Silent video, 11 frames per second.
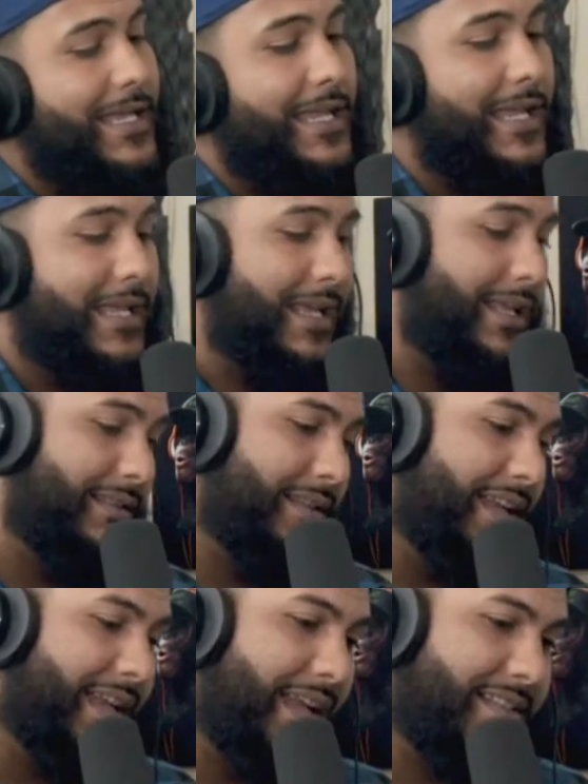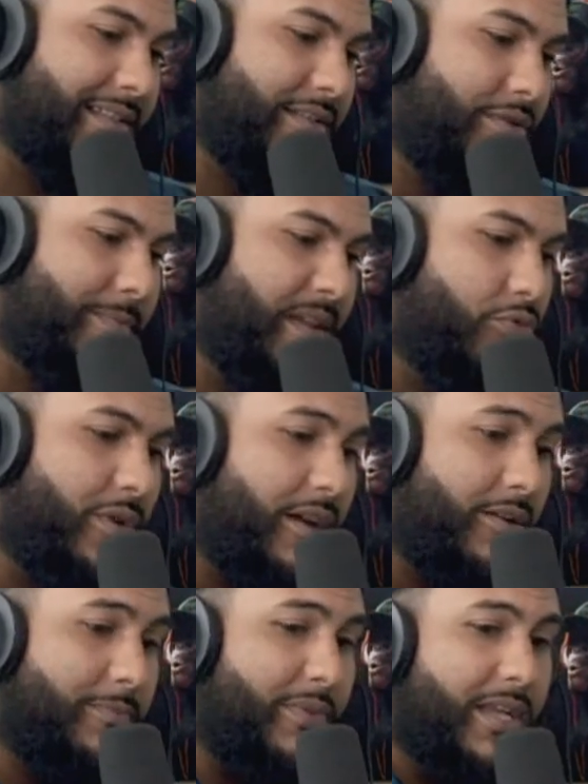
it, it it it gets a little bit weird,